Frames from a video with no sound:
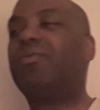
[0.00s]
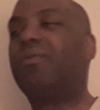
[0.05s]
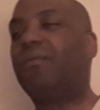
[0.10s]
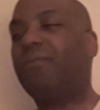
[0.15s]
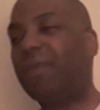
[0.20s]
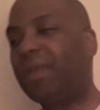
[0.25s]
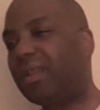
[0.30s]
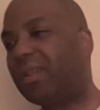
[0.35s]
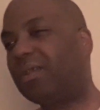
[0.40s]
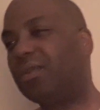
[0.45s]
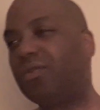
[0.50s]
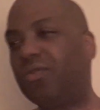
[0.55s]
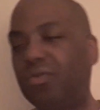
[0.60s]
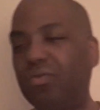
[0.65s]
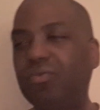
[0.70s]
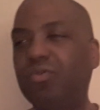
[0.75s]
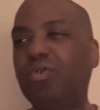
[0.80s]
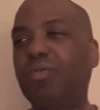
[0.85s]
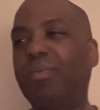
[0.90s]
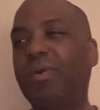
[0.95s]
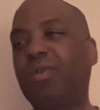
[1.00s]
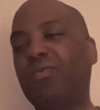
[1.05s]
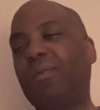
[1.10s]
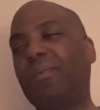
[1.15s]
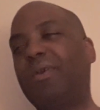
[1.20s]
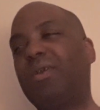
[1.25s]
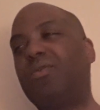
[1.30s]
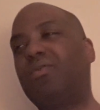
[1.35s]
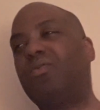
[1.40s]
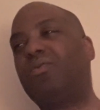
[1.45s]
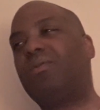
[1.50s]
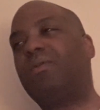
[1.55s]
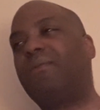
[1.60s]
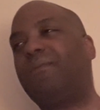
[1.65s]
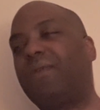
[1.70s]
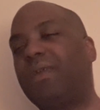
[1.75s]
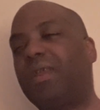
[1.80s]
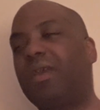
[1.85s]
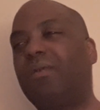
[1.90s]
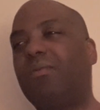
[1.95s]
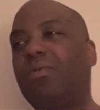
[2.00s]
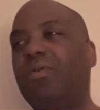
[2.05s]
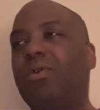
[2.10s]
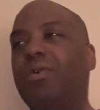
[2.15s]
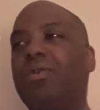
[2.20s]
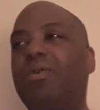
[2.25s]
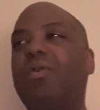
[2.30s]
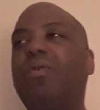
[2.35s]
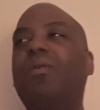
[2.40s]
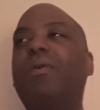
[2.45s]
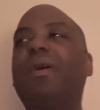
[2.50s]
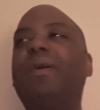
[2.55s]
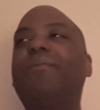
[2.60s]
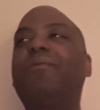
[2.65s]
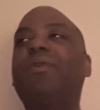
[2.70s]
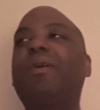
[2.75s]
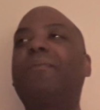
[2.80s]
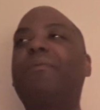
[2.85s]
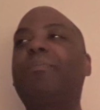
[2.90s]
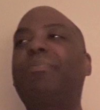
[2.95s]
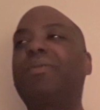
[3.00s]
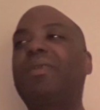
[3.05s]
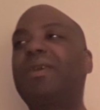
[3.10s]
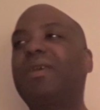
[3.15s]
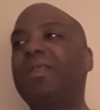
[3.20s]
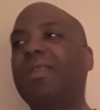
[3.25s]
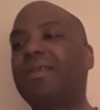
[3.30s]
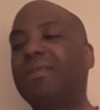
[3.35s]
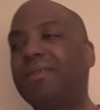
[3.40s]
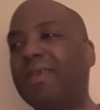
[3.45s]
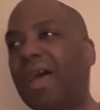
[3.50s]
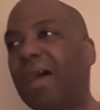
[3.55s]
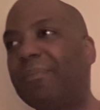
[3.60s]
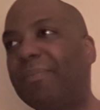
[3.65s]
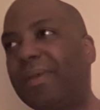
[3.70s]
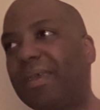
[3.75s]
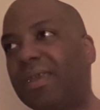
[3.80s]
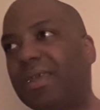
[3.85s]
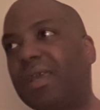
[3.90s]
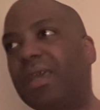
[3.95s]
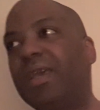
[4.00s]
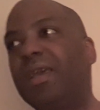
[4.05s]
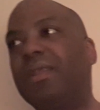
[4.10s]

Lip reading: YouTuber you want me to do a video on, or if you have a particular topic